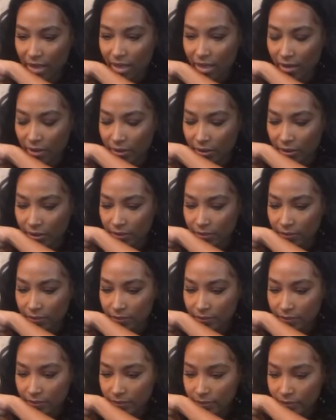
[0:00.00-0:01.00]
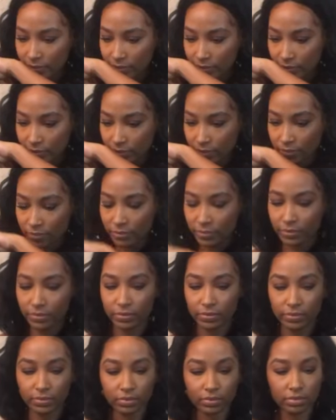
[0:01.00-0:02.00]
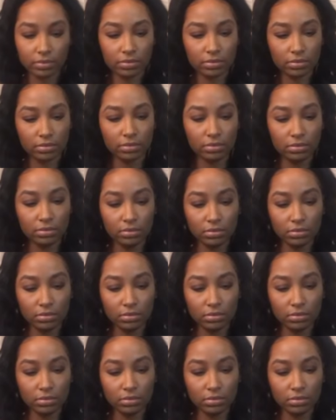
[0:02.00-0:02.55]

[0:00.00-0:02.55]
No words are spoken by the person on screen.